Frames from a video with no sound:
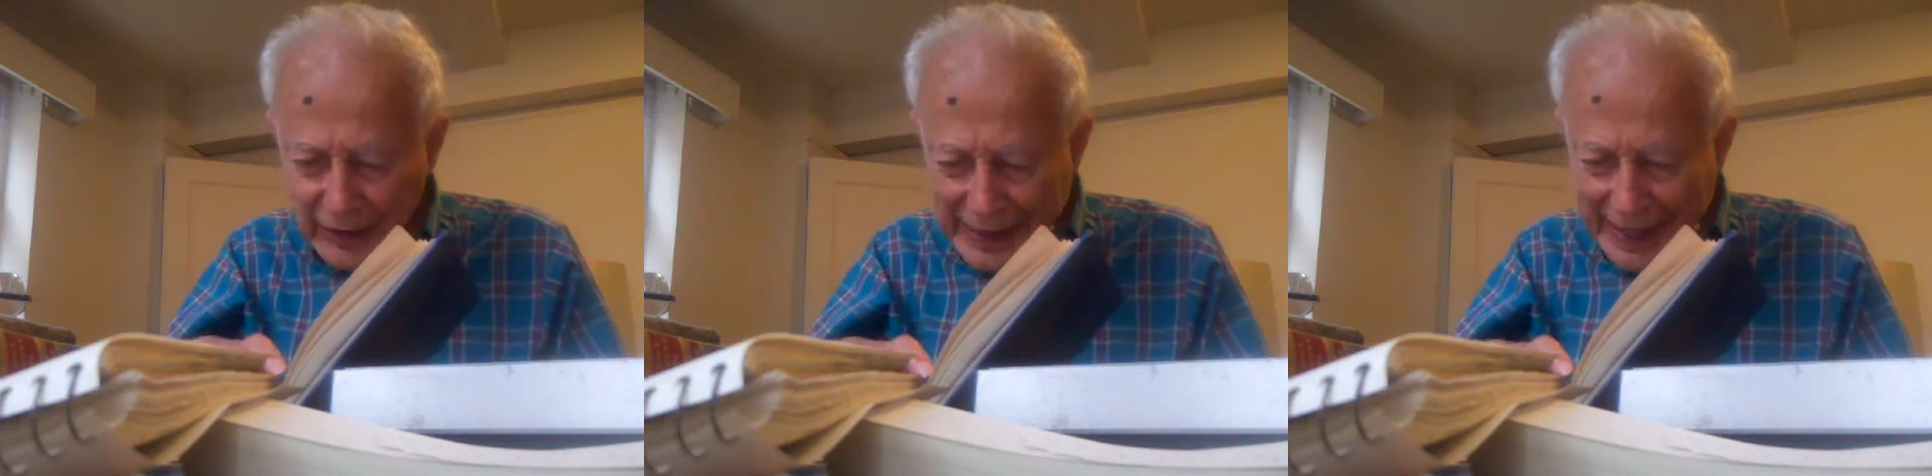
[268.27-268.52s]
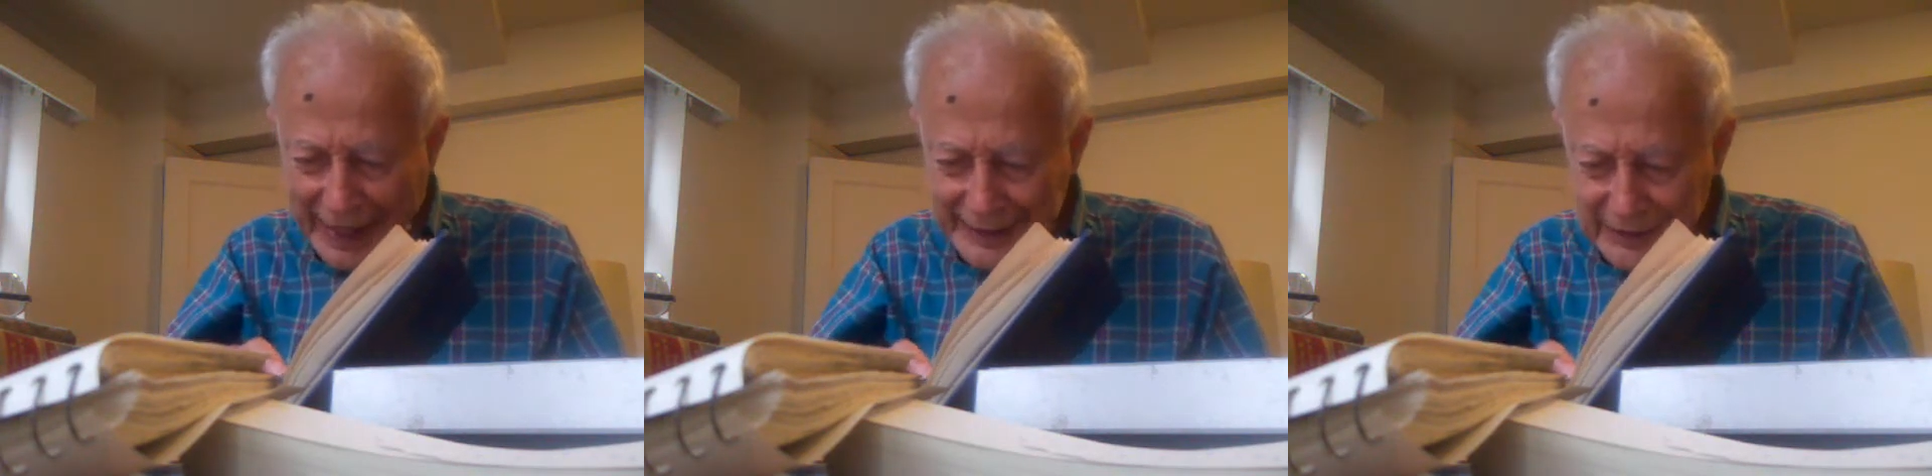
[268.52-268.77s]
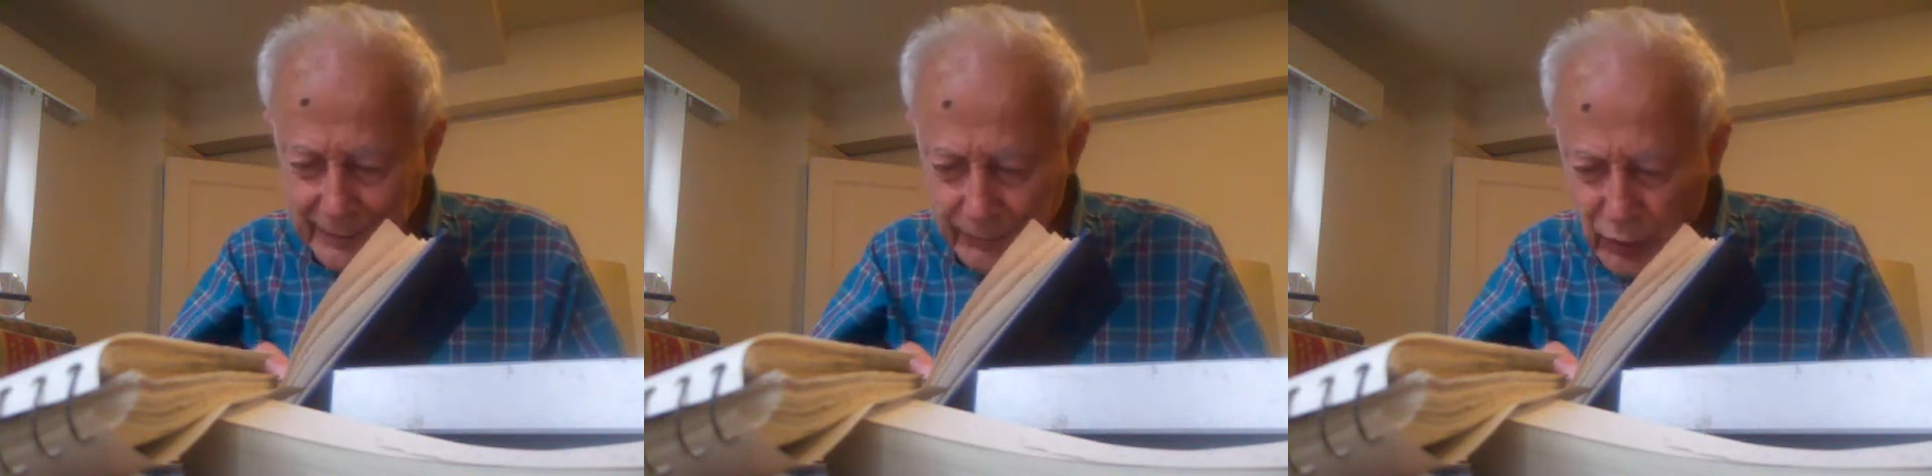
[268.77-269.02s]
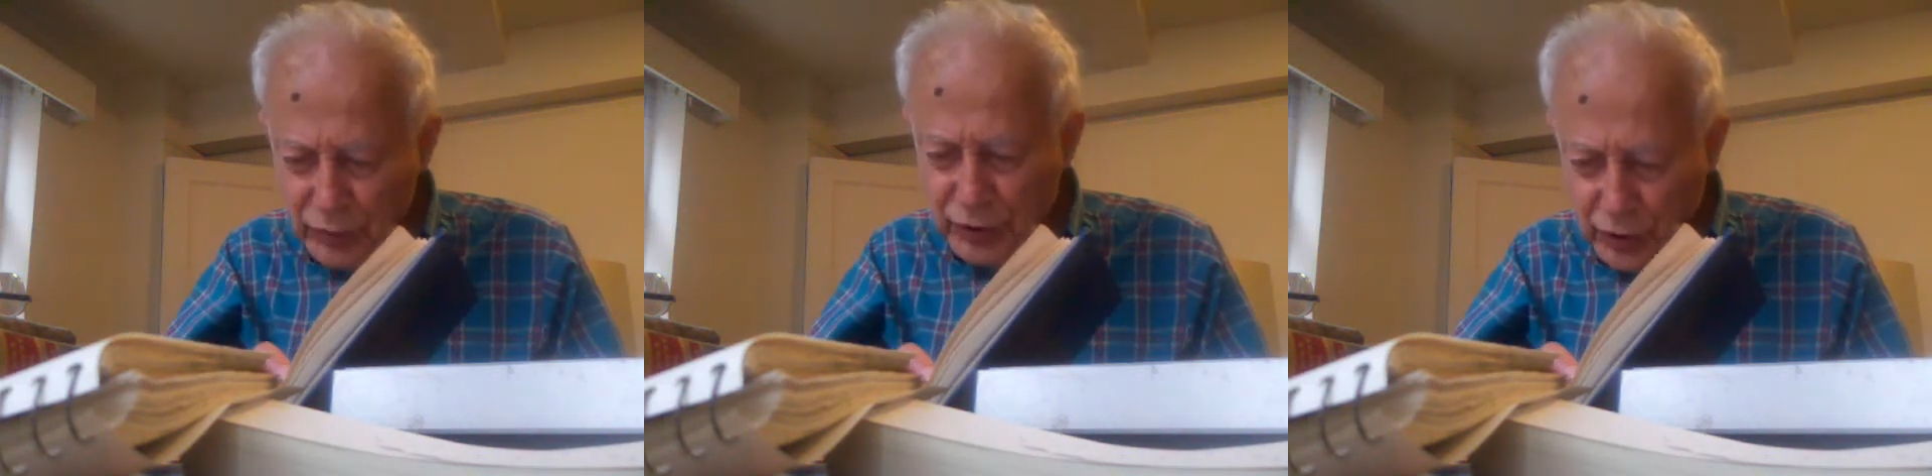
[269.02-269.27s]
and
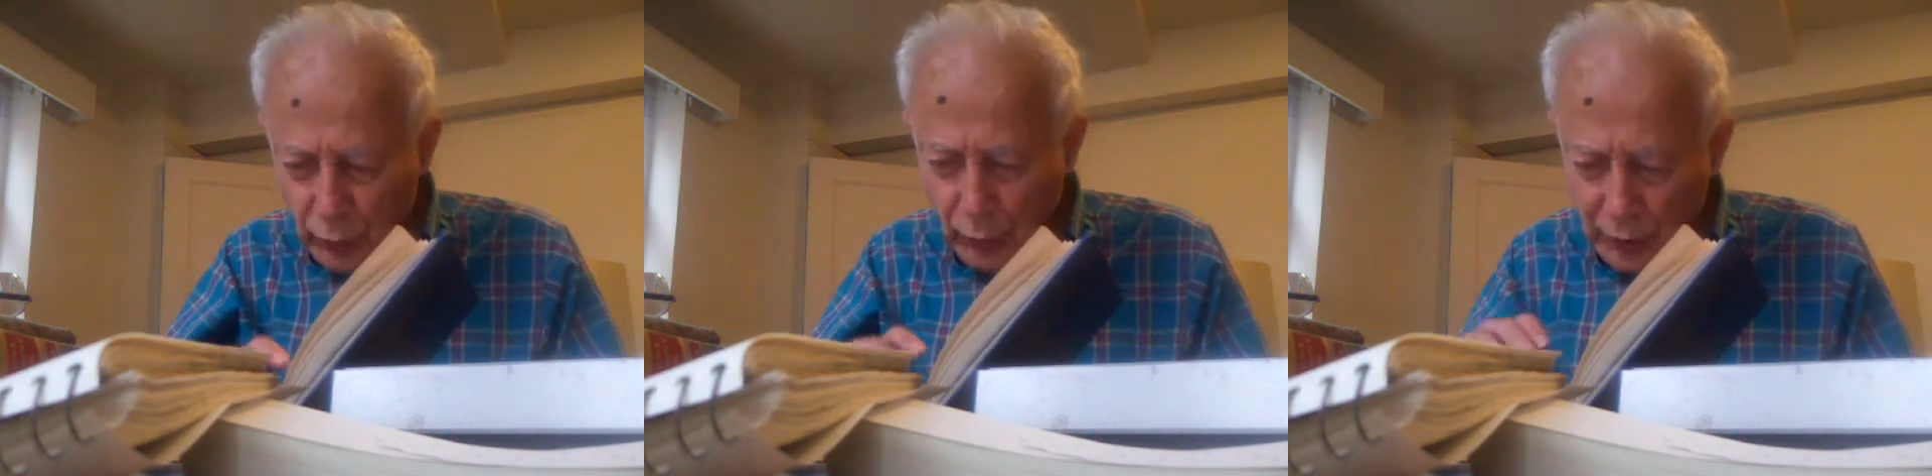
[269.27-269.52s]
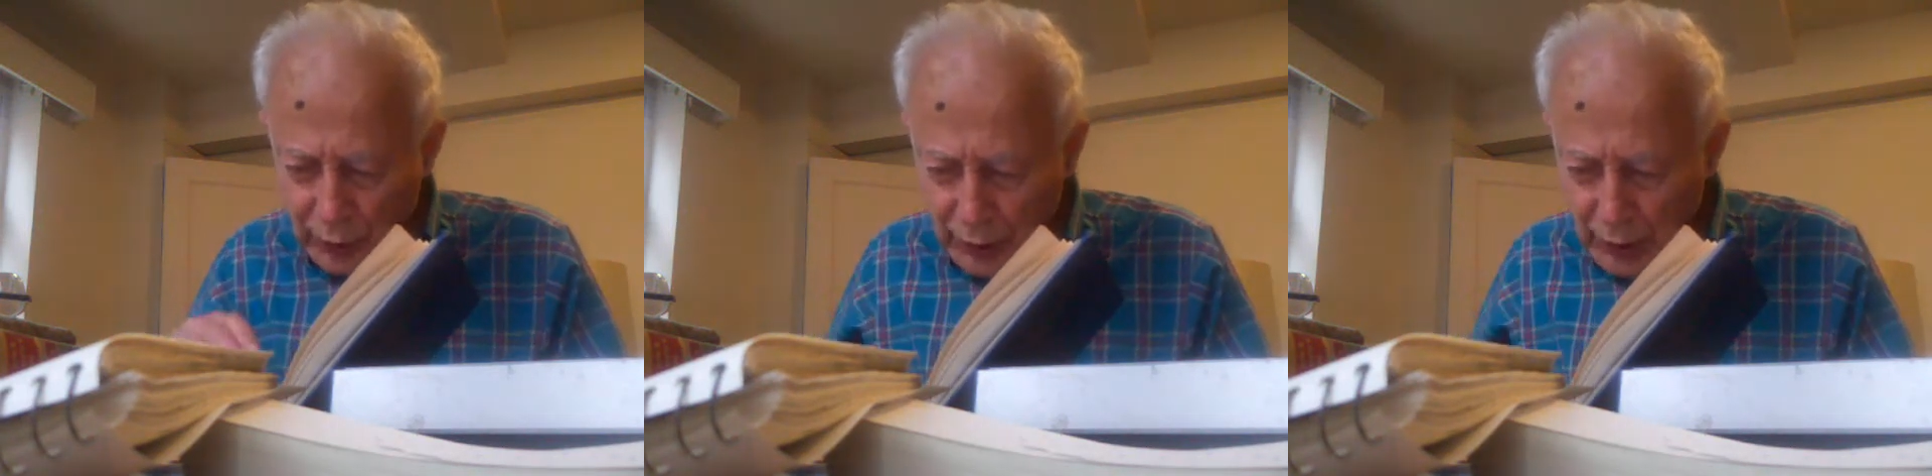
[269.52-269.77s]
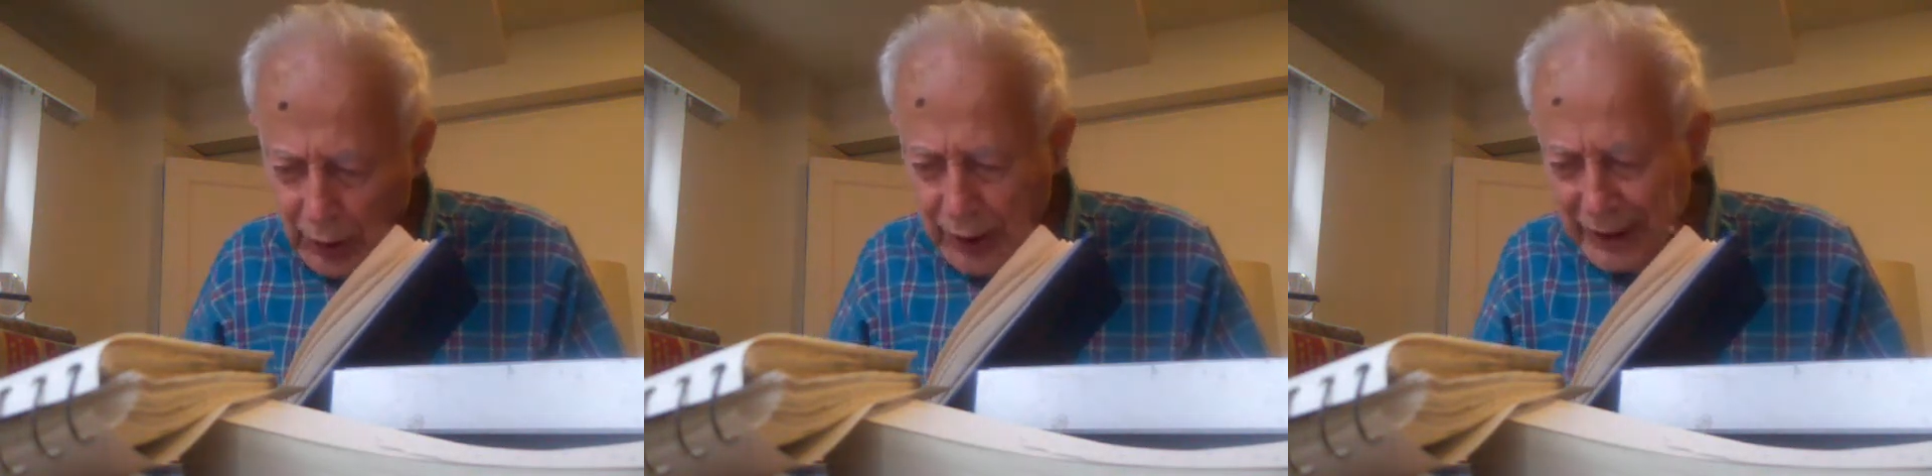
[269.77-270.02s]
mutual